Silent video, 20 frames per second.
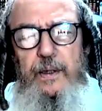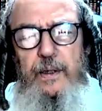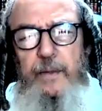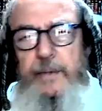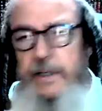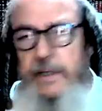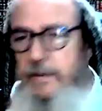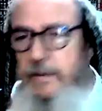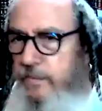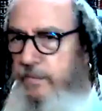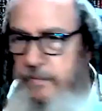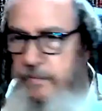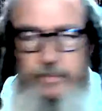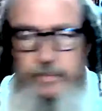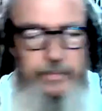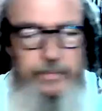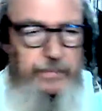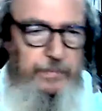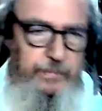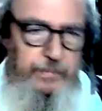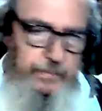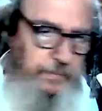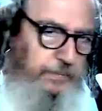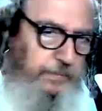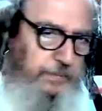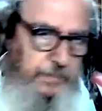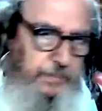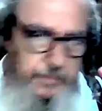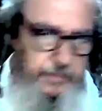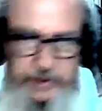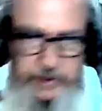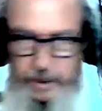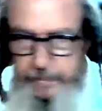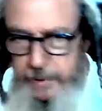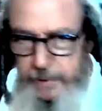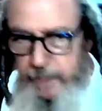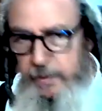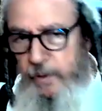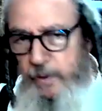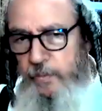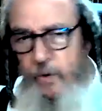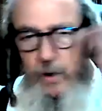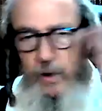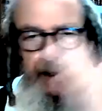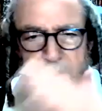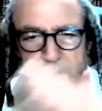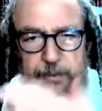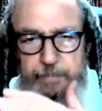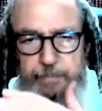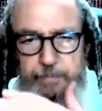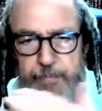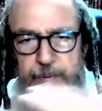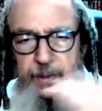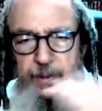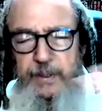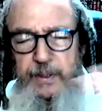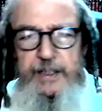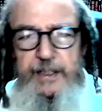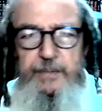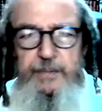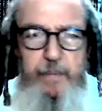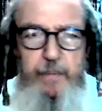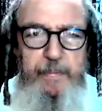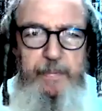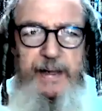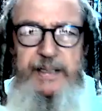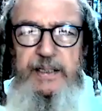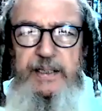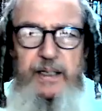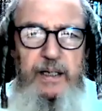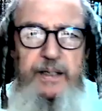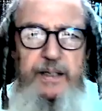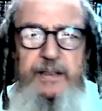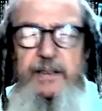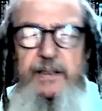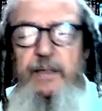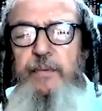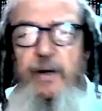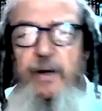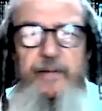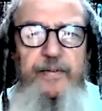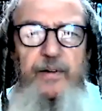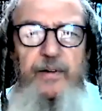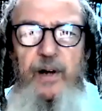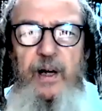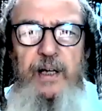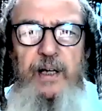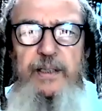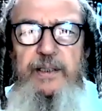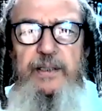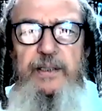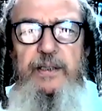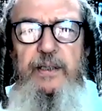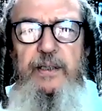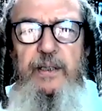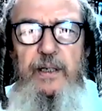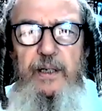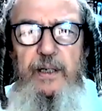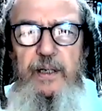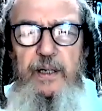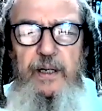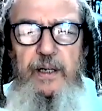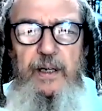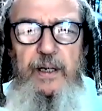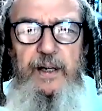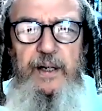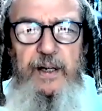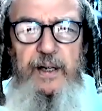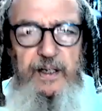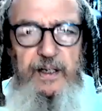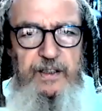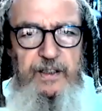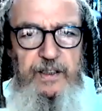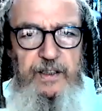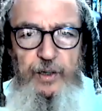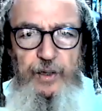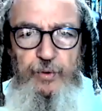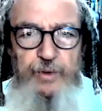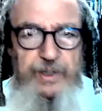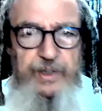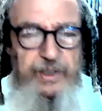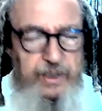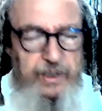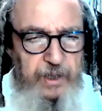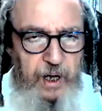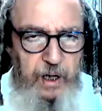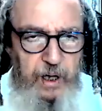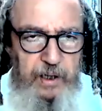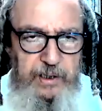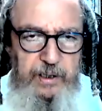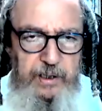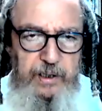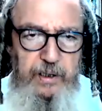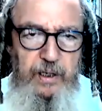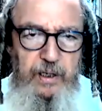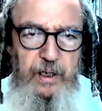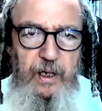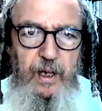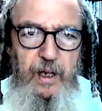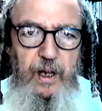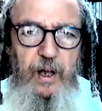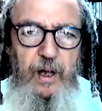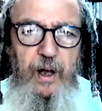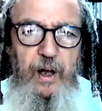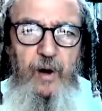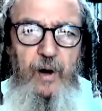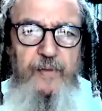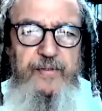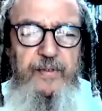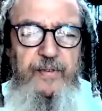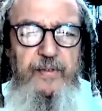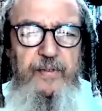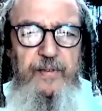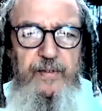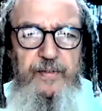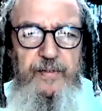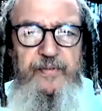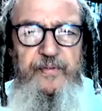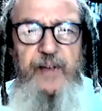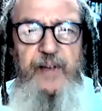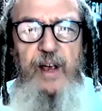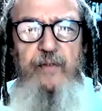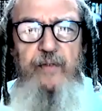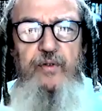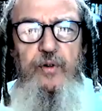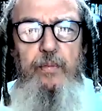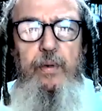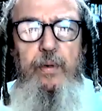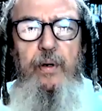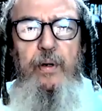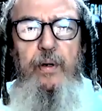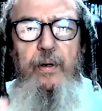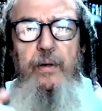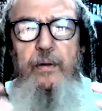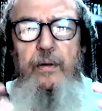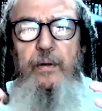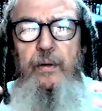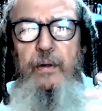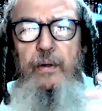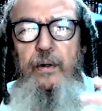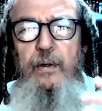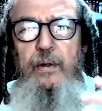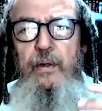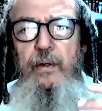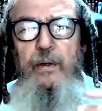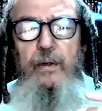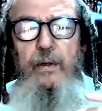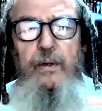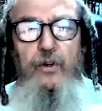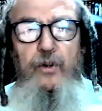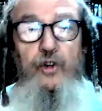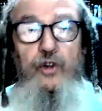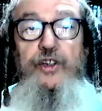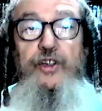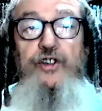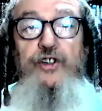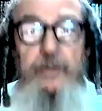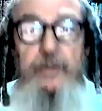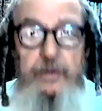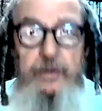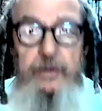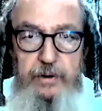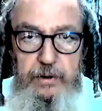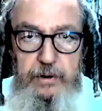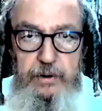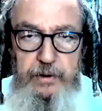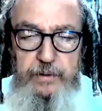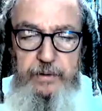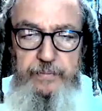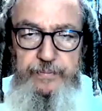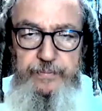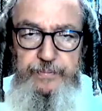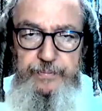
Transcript: I mean, some people more, some people less, but basically, simcha for us is a result of favorable conditions,